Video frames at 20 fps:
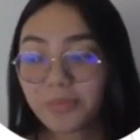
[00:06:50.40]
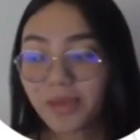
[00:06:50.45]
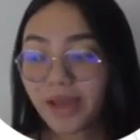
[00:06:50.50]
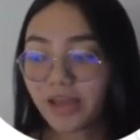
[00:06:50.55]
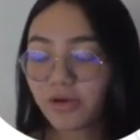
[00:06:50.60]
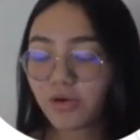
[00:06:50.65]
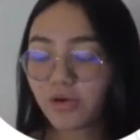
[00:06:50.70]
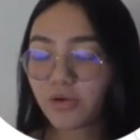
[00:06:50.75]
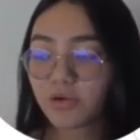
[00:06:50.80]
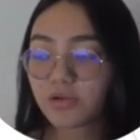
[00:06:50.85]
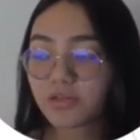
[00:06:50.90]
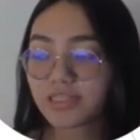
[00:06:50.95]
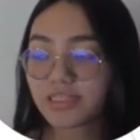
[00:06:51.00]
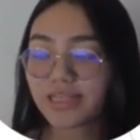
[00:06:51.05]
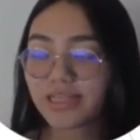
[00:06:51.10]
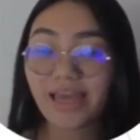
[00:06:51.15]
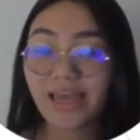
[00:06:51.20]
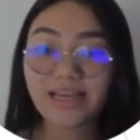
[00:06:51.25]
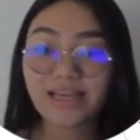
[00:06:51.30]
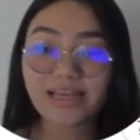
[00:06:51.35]
For my
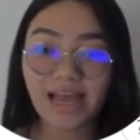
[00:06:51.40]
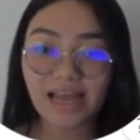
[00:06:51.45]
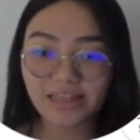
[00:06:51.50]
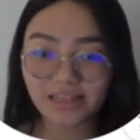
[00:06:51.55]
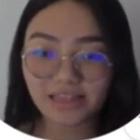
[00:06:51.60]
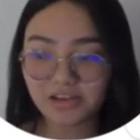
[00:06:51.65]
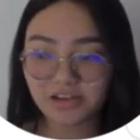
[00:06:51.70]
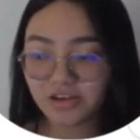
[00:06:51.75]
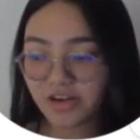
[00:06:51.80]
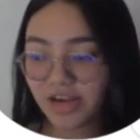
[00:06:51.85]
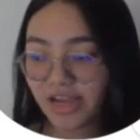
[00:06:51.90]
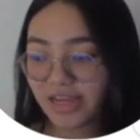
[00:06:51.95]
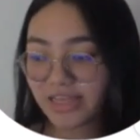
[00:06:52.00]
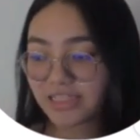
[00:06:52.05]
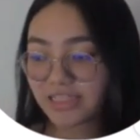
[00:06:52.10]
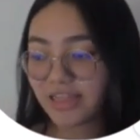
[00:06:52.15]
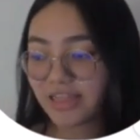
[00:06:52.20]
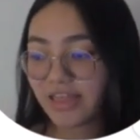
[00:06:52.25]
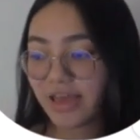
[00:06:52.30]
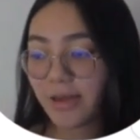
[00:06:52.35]
goals, I
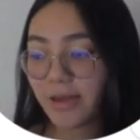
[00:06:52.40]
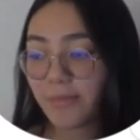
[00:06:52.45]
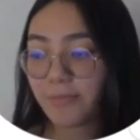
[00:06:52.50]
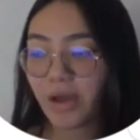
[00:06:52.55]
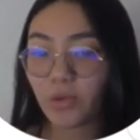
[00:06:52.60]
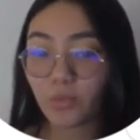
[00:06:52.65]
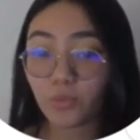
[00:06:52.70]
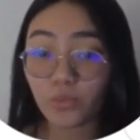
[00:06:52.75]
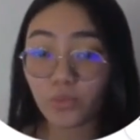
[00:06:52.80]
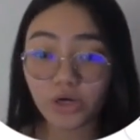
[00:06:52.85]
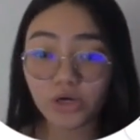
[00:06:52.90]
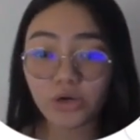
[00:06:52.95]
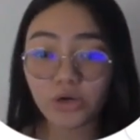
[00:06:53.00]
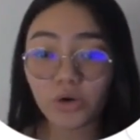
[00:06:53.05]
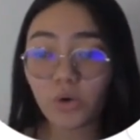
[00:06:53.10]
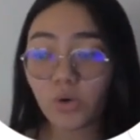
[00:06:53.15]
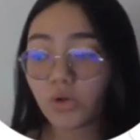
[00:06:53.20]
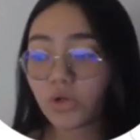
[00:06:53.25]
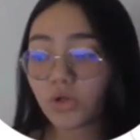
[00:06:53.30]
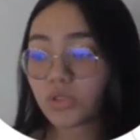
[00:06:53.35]
categorize them by
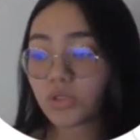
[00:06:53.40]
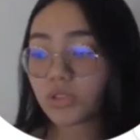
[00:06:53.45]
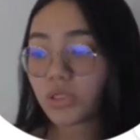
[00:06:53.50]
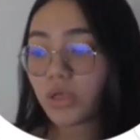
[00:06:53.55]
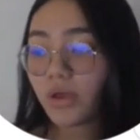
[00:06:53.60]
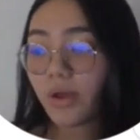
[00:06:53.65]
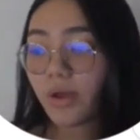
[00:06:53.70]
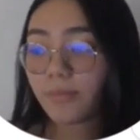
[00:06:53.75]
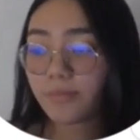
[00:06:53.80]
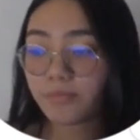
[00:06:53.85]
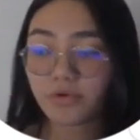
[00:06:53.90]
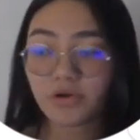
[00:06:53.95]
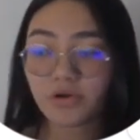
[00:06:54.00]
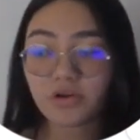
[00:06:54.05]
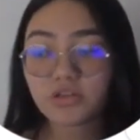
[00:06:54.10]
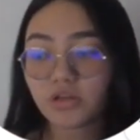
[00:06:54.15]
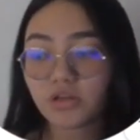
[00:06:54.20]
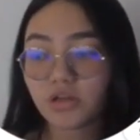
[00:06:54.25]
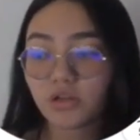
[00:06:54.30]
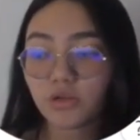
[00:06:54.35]
work goals,
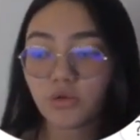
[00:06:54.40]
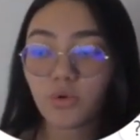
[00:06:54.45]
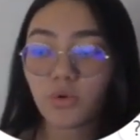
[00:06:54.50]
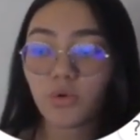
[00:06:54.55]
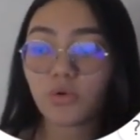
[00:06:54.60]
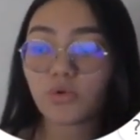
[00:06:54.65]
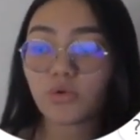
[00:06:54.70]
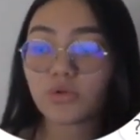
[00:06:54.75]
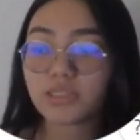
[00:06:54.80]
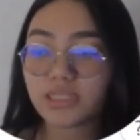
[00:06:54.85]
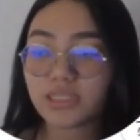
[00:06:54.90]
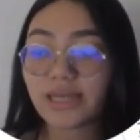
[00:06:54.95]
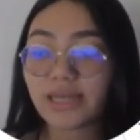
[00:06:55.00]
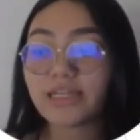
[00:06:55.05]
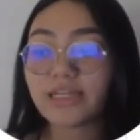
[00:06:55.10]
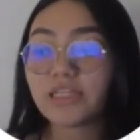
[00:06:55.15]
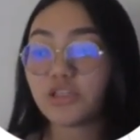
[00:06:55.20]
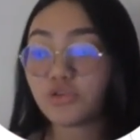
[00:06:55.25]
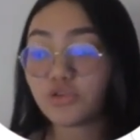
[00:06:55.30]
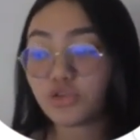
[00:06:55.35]
personal goals,
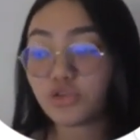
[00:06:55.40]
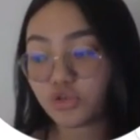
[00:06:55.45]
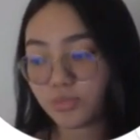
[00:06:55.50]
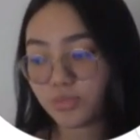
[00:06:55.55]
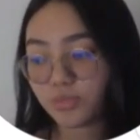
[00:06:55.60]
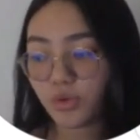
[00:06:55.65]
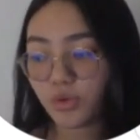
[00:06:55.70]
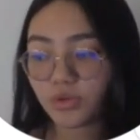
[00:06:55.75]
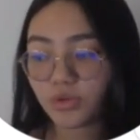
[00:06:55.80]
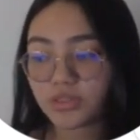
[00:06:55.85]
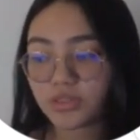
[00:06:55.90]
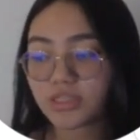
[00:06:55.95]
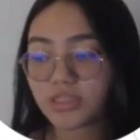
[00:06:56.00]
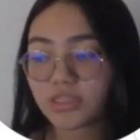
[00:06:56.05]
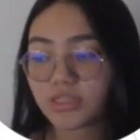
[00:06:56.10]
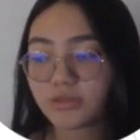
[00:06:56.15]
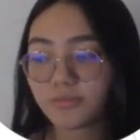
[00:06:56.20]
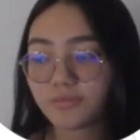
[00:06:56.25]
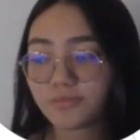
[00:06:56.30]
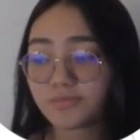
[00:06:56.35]
and YouTube
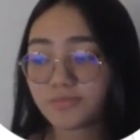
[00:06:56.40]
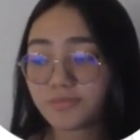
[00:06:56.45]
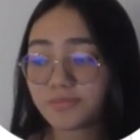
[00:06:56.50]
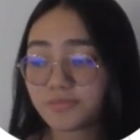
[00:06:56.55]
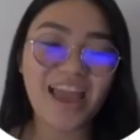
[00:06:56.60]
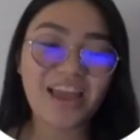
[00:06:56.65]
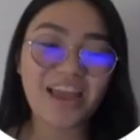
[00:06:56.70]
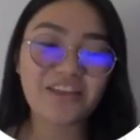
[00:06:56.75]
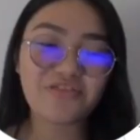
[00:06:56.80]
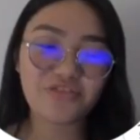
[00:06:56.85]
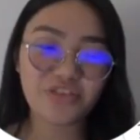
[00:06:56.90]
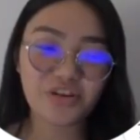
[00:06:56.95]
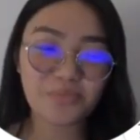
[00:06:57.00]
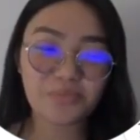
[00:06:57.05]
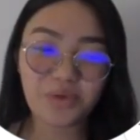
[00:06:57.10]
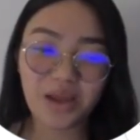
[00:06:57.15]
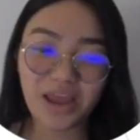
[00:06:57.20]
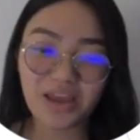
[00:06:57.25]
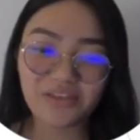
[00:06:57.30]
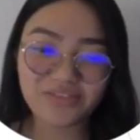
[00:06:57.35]
goals. And
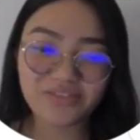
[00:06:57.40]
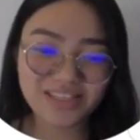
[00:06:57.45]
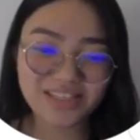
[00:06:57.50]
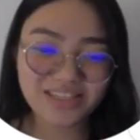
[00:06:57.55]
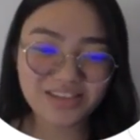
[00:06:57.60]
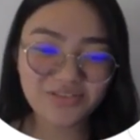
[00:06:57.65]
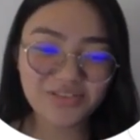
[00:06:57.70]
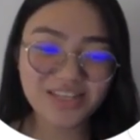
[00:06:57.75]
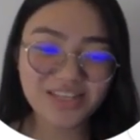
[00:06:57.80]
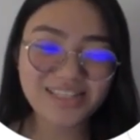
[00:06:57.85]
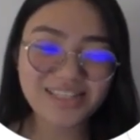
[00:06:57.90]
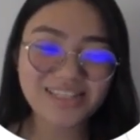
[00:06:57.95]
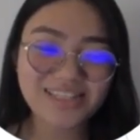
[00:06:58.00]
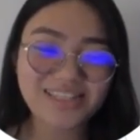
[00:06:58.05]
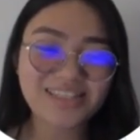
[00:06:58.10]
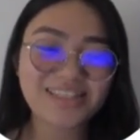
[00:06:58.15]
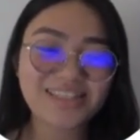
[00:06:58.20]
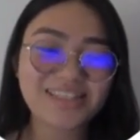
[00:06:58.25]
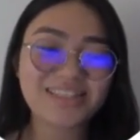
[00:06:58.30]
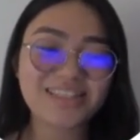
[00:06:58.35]
for privacy
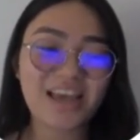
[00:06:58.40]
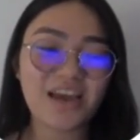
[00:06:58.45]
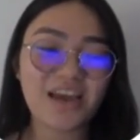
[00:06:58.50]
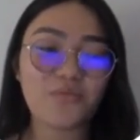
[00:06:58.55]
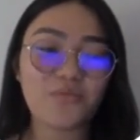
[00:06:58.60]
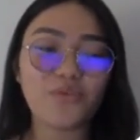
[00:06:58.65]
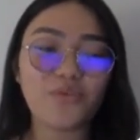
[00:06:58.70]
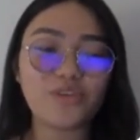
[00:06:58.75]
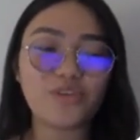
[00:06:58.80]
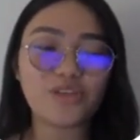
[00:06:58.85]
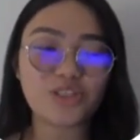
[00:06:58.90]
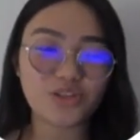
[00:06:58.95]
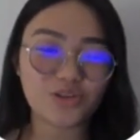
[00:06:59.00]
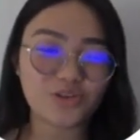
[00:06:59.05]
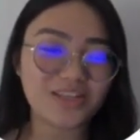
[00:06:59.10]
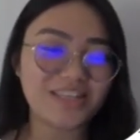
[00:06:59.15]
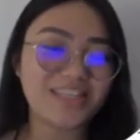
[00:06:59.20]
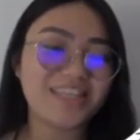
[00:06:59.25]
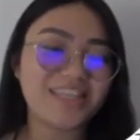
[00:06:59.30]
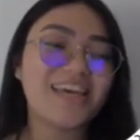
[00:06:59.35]
reasons, I won't
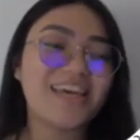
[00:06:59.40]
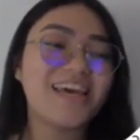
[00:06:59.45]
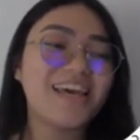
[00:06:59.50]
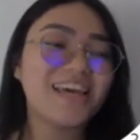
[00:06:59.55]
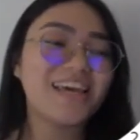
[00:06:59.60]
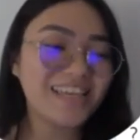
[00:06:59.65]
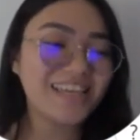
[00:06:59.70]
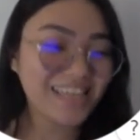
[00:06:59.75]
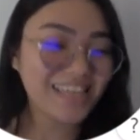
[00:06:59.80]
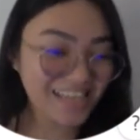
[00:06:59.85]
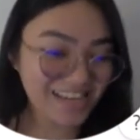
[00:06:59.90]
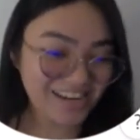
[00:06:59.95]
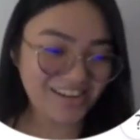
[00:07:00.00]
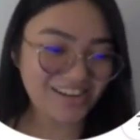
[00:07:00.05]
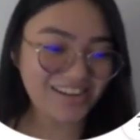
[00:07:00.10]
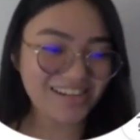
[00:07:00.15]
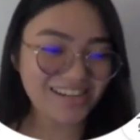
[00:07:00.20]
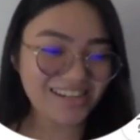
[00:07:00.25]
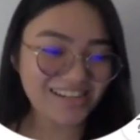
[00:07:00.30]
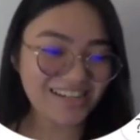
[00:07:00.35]
show it
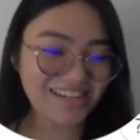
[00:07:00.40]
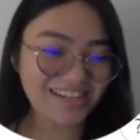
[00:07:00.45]
here.